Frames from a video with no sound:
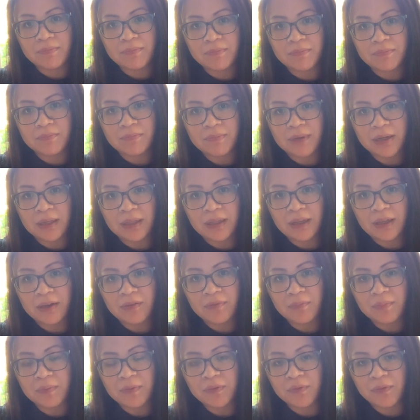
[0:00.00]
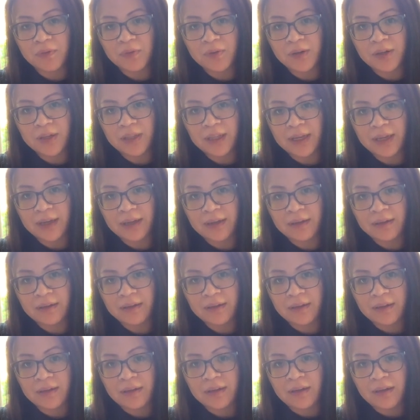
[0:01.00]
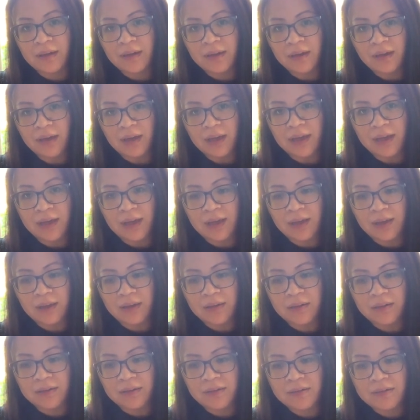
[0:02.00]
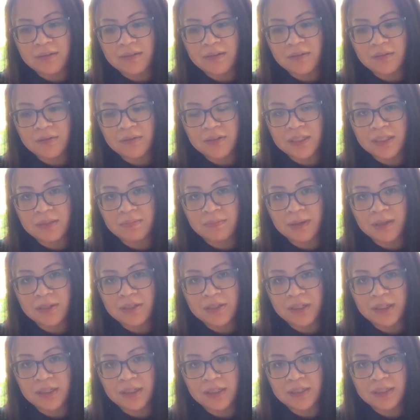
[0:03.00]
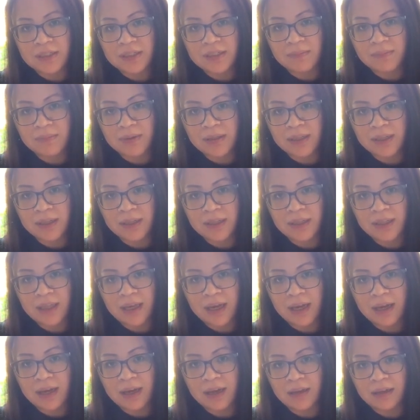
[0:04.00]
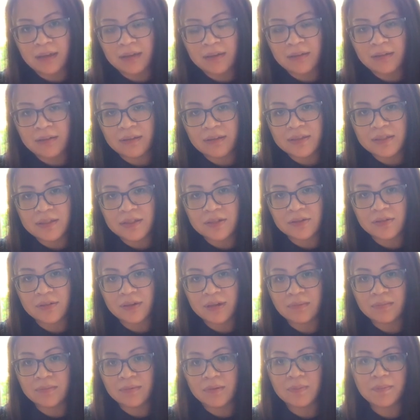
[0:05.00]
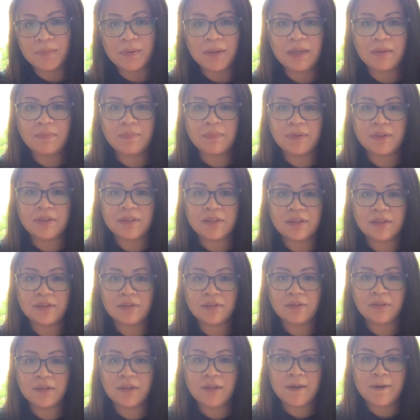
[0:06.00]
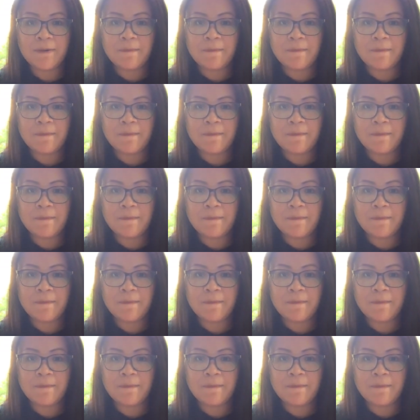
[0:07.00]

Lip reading: my life before that. And so smudging is something that the Squat people do,